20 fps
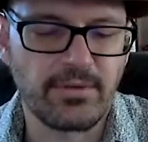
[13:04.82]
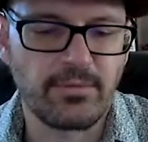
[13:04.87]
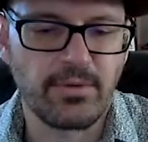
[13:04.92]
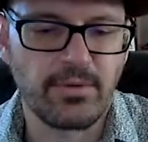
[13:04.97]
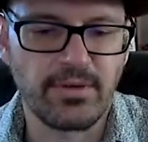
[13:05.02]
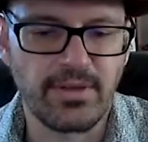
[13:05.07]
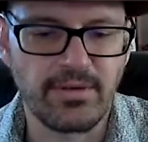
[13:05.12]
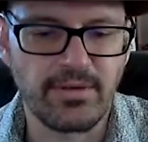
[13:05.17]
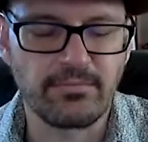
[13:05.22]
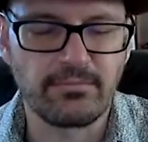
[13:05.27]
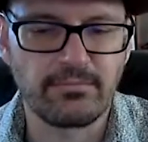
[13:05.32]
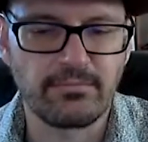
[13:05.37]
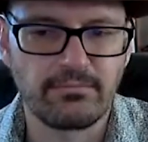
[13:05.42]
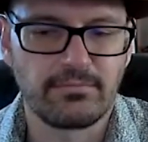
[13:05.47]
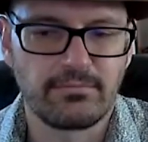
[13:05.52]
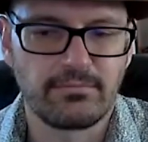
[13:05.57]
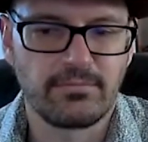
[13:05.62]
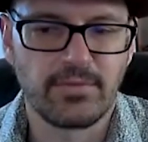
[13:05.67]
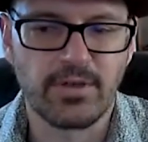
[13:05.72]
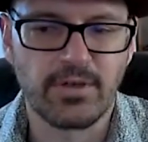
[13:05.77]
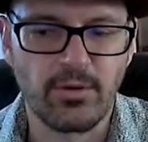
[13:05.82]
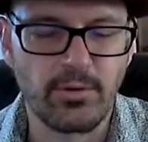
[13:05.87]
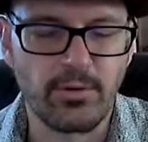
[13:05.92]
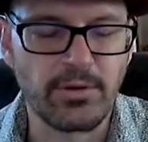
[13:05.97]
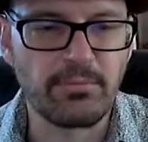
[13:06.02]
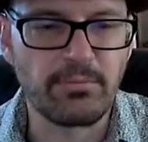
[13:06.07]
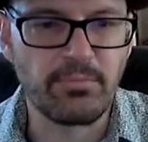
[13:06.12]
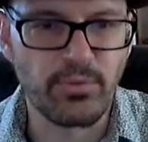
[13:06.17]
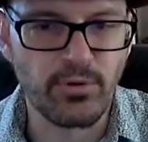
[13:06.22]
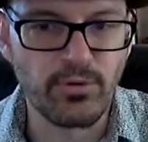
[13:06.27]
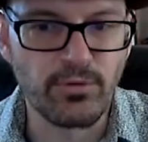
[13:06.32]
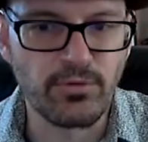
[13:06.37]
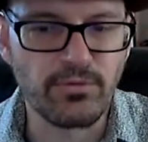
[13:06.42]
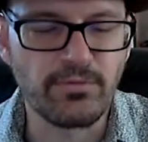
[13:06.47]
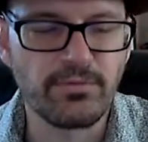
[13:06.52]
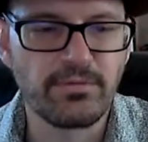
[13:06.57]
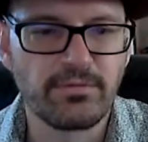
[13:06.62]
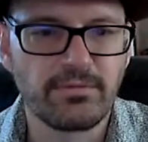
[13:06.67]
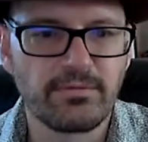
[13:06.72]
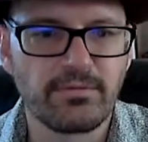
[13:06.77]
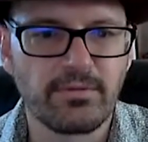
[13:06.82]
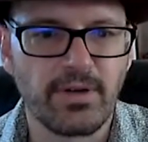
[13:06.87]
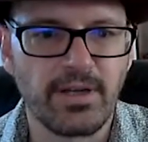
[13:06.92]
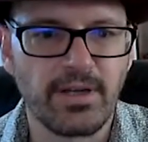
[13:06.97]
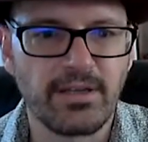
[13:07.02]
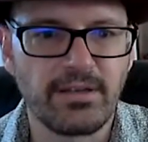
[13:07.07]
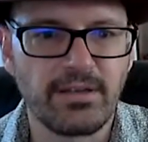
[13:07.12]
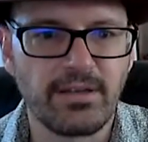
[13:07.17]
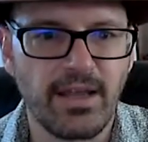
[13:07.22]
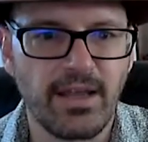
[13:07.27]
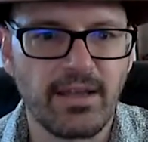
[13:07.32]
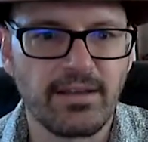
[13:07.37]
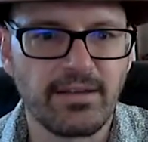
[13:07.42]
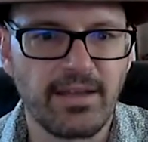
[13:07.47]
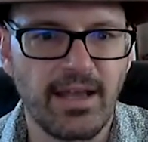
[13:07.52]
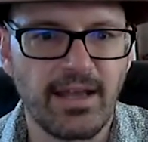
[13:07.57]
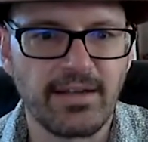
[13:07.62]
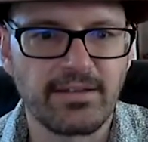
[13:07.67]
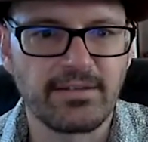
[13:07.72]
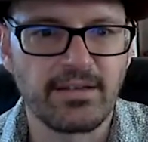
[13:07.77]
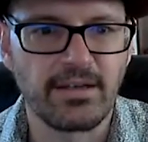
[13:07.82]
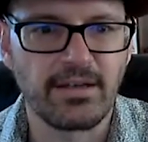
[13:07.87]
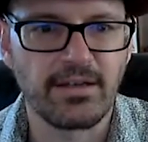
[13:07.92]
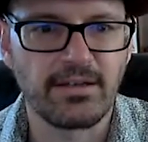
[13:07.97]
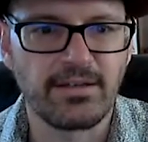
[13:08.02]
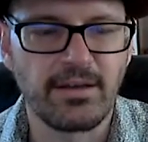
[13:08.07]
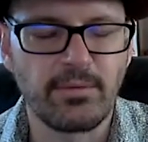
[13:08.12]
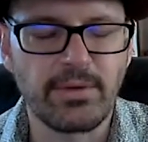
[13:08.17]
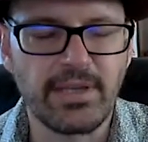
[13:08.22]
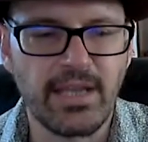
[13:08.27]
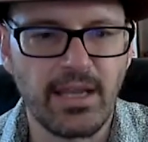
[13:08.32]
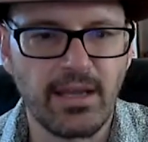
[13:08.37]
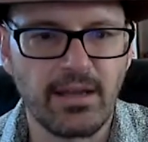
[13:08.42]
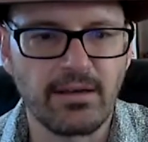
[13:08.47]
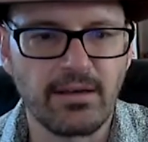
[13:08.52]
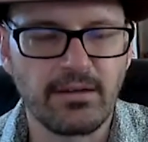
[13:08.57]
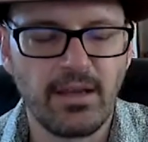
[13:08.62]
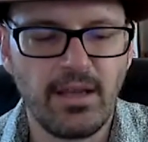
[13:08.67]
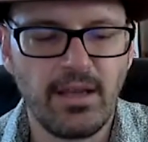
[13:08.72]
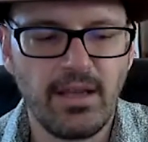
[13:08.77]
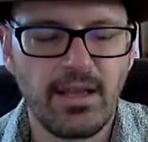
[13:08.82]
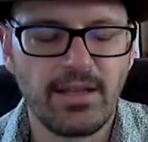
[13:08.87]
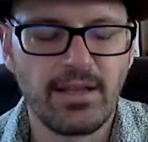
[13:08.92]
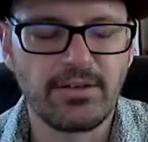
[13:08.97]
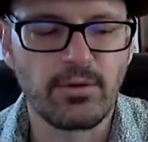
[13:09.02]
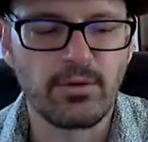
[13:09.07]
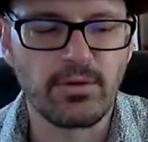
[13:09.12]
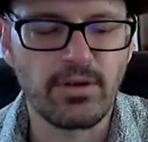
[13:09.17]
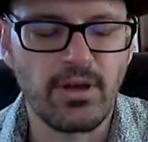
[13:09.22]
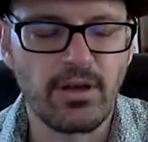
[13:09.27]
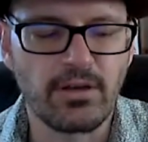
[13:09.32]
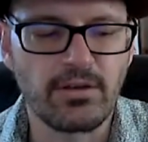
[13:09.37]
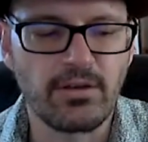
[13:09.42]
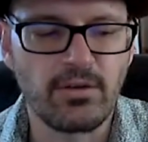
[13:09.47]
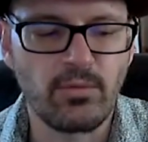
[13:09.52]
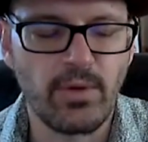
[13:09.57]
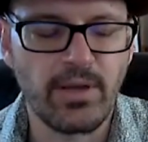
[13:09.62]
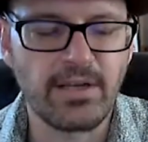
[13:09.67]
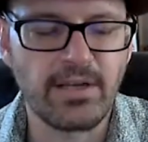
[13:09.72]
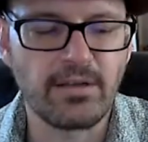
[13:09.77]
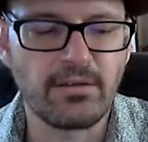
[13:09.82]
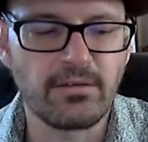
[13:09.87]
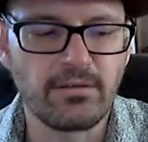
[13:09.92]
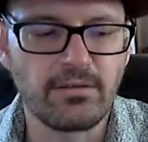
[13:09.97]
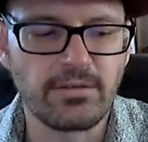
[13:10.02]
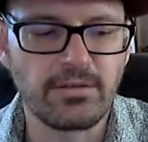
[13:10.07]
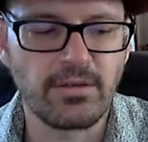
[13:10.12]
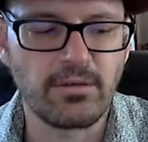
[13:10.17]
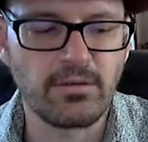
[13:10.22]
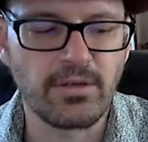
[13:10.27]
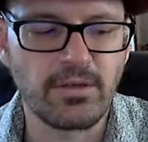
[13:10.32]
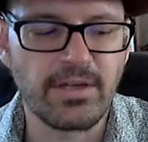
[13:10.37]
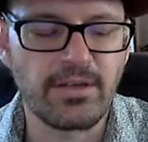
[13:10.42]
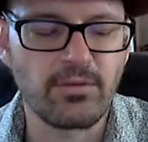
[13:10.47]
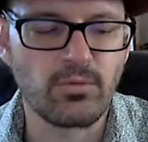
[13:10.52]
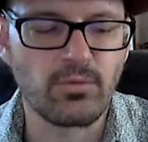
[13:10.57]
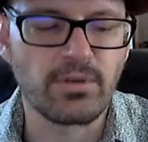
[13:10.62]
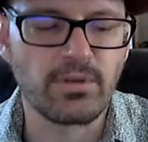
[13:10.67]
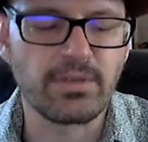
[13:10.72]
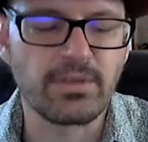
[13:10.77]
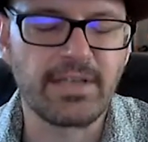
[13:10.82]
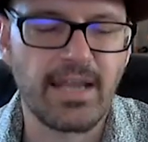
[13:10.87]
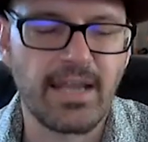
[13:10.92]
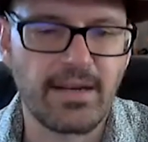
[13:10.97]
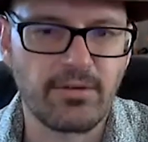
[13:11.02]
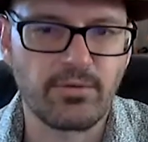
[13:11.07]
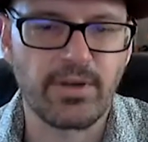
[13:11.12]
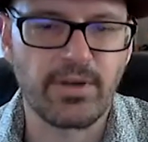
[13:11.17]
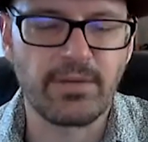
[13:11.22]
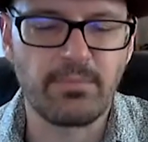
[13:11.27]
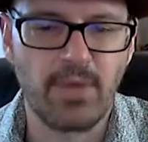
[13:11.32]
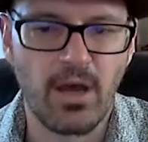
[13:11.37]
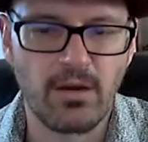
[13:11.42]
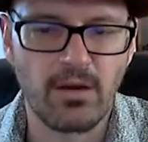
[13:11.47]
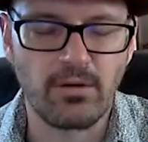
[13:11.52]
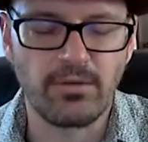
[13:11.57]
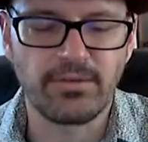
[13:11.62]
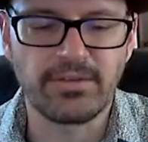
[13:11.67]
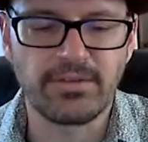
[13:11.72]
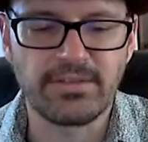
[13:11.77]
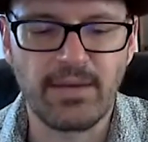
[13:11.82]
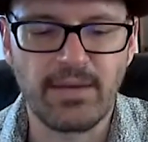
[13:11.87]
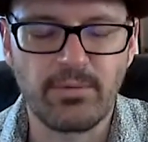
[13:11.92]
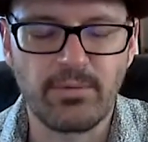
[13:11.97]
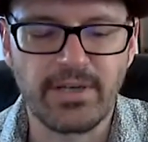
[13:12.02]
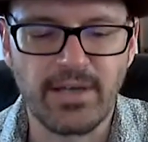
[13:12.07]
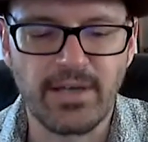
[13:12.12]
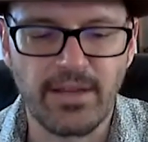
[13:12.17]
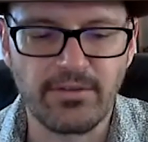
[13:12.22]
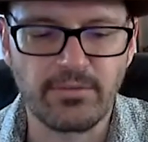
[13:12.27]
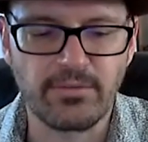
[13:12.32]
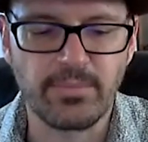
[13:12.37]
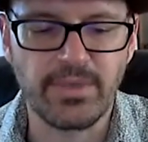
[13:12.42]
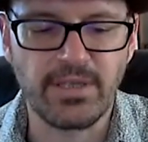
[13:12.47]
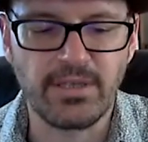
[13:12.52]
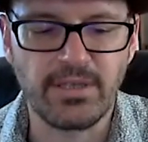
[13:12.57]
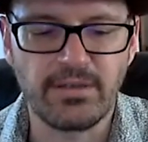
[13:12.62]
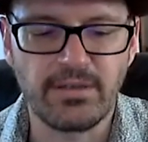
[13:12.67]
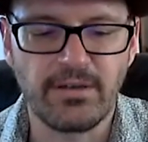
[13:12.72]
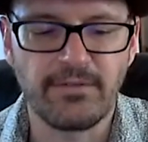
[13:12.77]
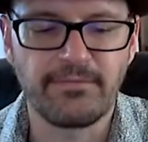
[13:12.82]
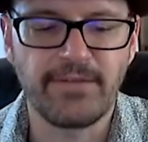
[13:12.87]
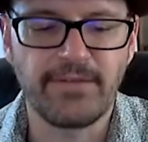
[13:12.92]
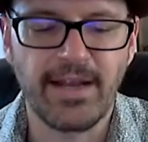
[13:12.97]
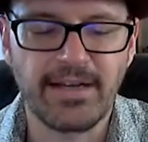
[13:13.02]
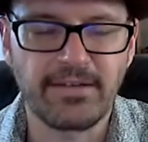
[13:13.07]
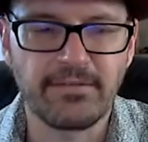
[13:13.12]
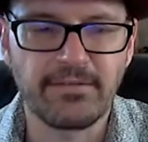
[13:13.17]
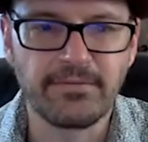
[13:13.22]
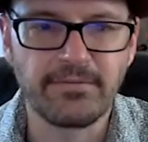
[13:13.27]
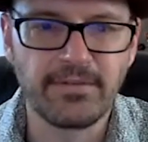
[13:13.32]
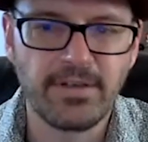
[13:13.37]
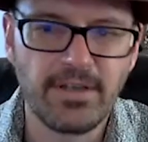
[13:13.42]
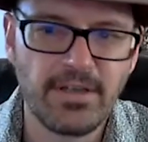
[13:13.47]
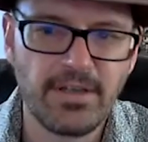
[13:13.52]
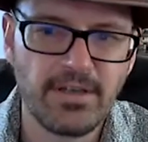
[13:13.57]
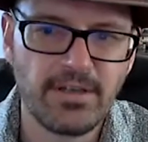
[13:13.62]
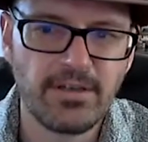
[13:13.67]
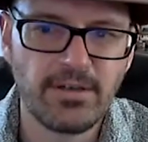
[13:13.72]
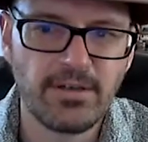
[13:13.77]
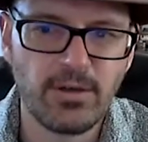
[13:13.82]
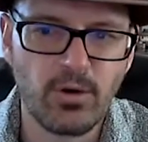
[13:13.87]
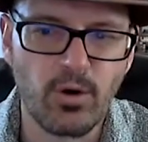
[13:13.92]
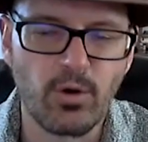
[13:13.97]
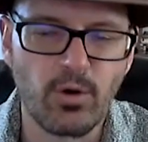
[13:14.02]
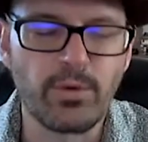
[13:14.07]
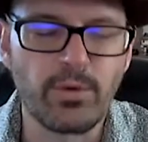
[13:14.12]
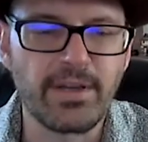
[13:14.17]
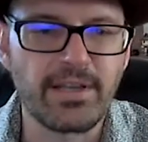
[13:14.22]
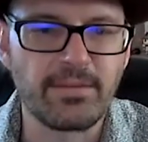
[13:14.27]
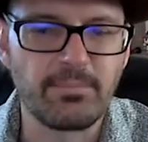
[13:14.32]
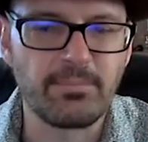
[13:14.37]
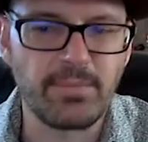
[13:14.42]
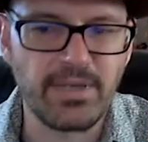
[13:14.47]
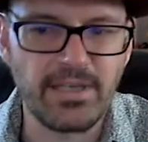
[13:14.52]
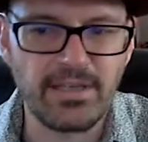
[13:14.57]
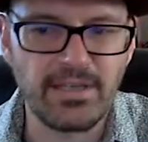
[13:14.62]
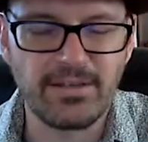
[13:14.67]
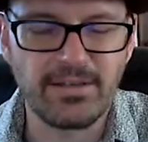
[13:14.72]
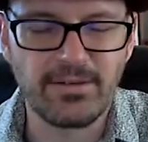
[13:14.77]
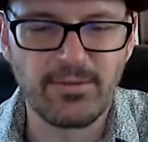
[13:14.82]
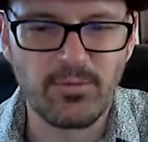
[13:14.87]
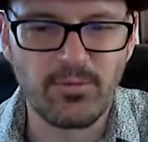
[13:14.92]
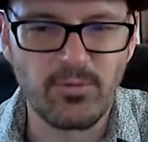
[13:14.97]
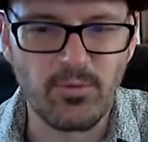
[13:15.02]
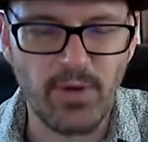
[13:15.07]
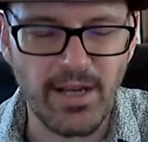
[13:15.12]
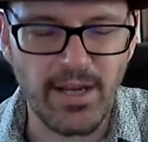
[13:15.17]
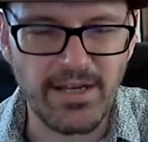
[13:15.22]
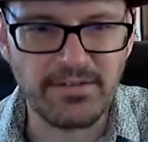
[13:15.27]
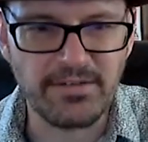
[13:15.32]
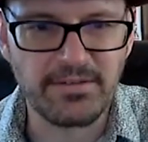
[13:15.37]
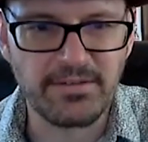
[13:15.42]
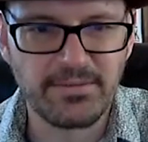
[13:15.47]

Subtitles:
well, then we're going to prove, right, that we can't. And so a good way to, look at the world, again, create models, is that we can either be effective or we can be right,